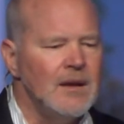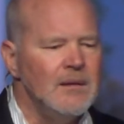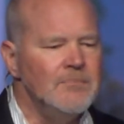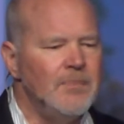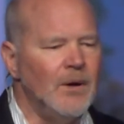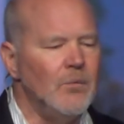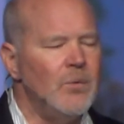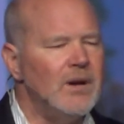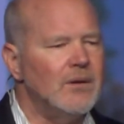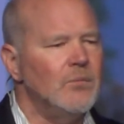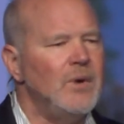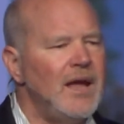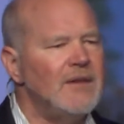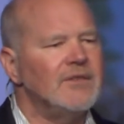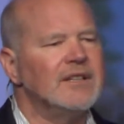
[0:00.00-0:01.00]
But
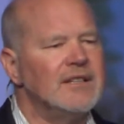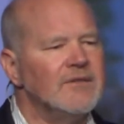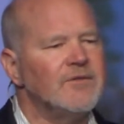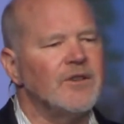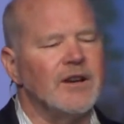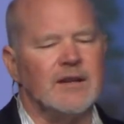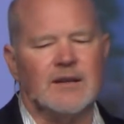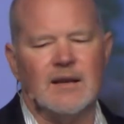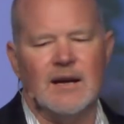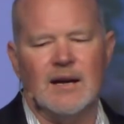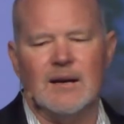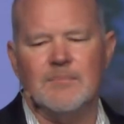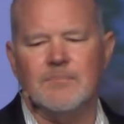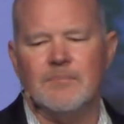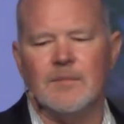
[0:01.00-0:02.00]
we have a different,
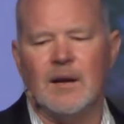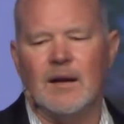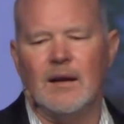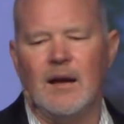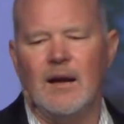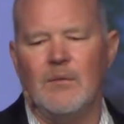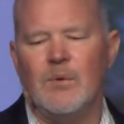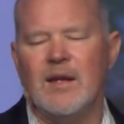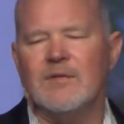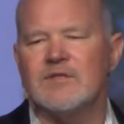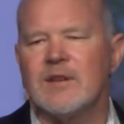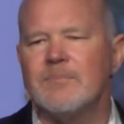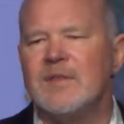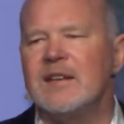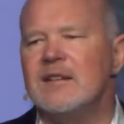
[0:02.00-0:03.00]
we have
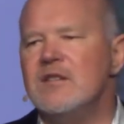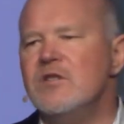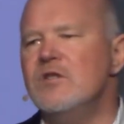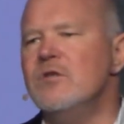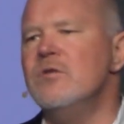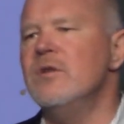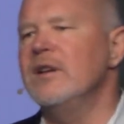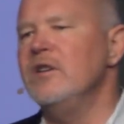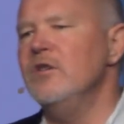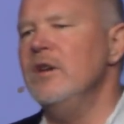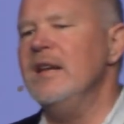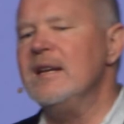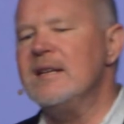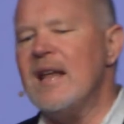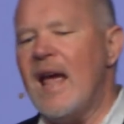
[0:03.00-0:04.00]
something new and
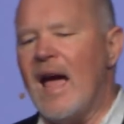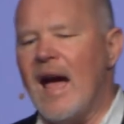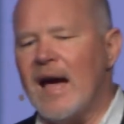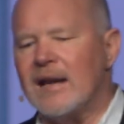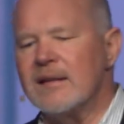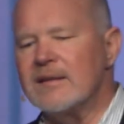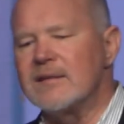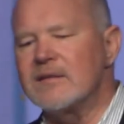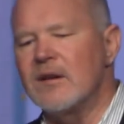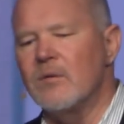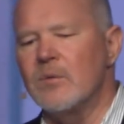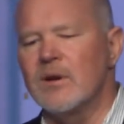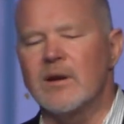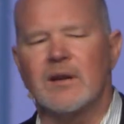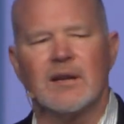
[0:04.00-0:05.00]
unique to add, and so
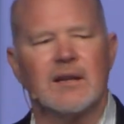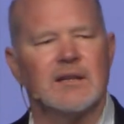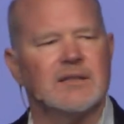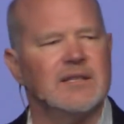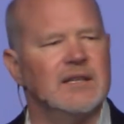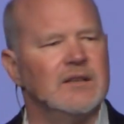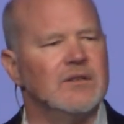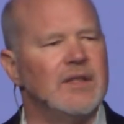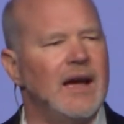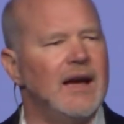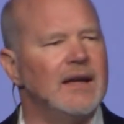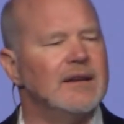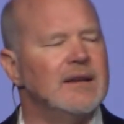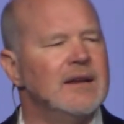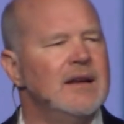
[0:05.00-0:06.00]
we're going to continue
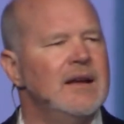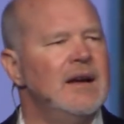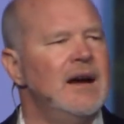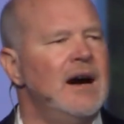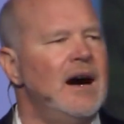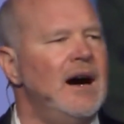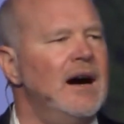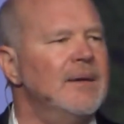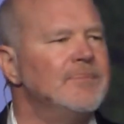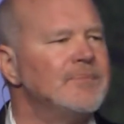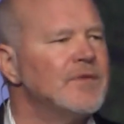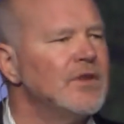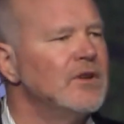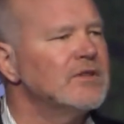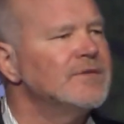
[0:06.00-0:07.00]
that.
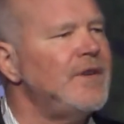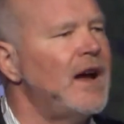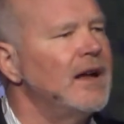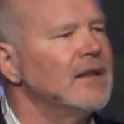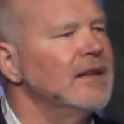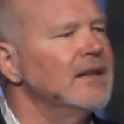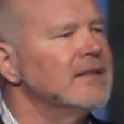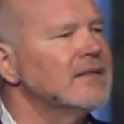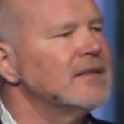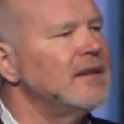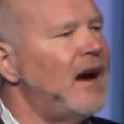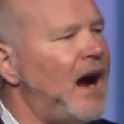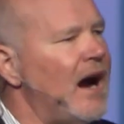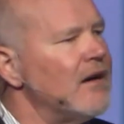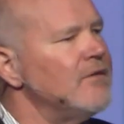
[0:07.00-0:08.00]
Those filings,
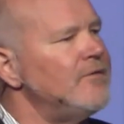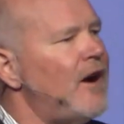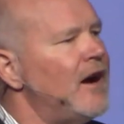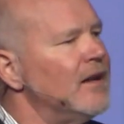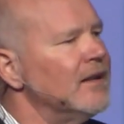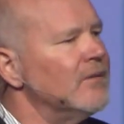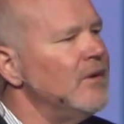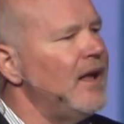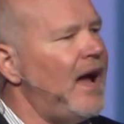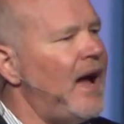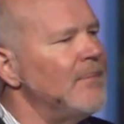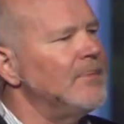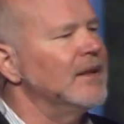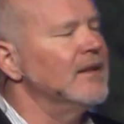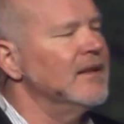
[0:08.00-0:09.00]
our filing will
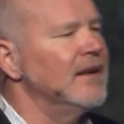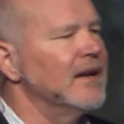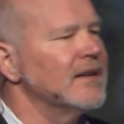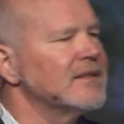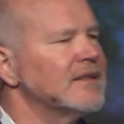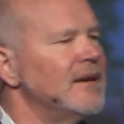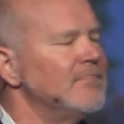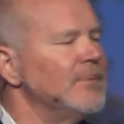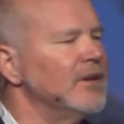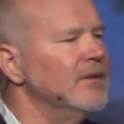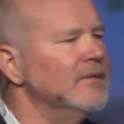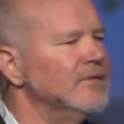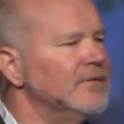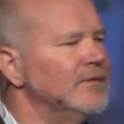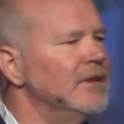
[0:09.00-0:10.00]
happen in the next couple
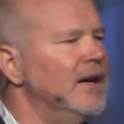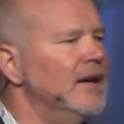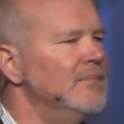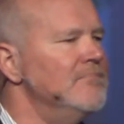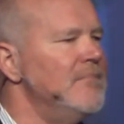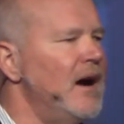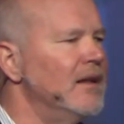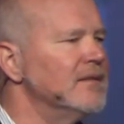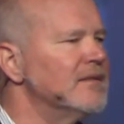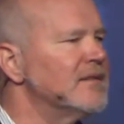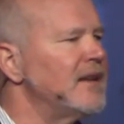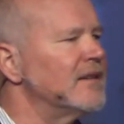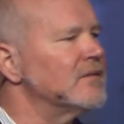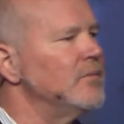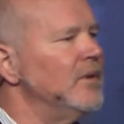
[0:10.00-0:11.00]
of months,
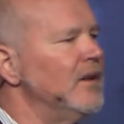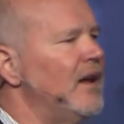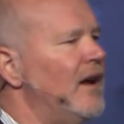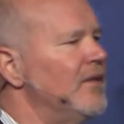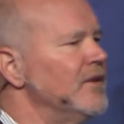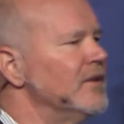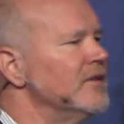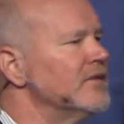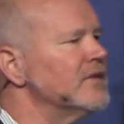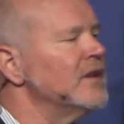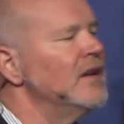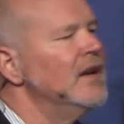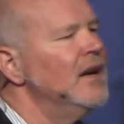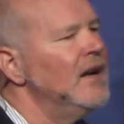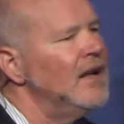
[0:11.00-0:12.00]
as will others.
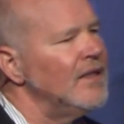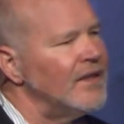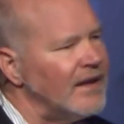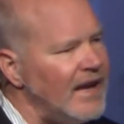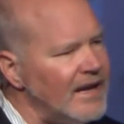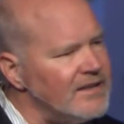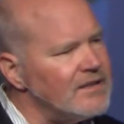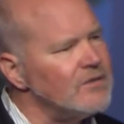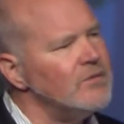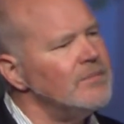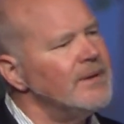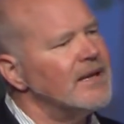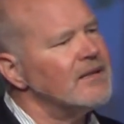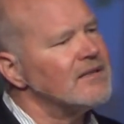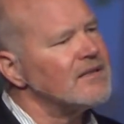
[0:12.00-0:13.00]
The cases will
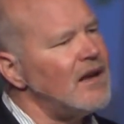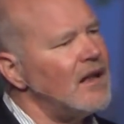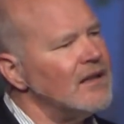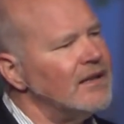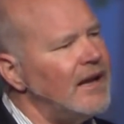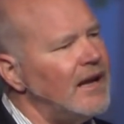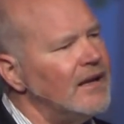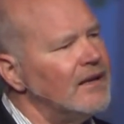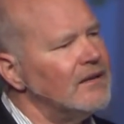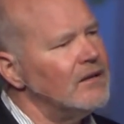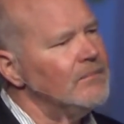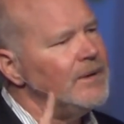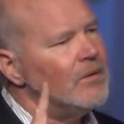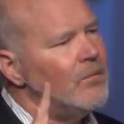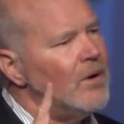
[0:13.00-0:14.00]
be consolidated. There'll
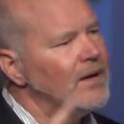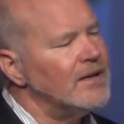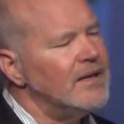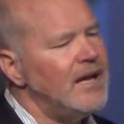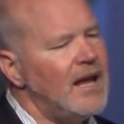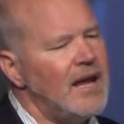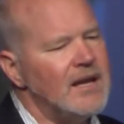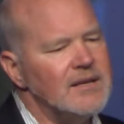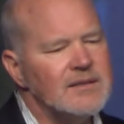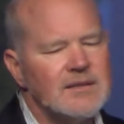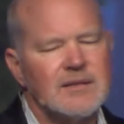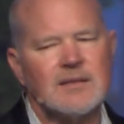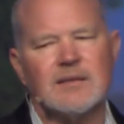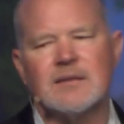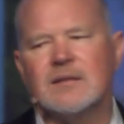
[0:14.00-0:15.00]
be one
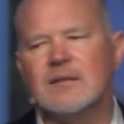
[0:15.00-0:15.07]
case.